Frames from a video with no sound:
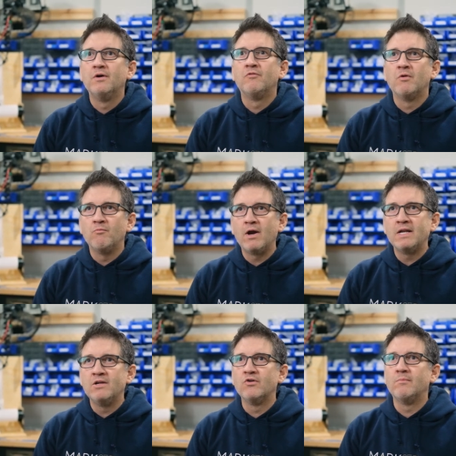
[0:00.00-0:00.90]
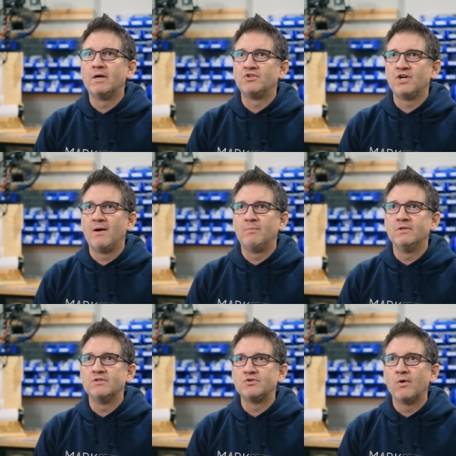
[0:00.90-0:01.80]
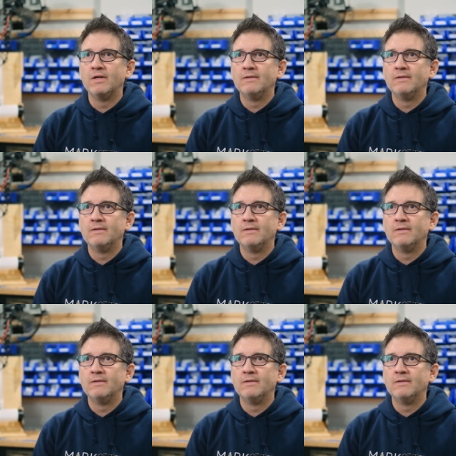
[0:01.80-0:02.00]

from right here in my shop in Detroit.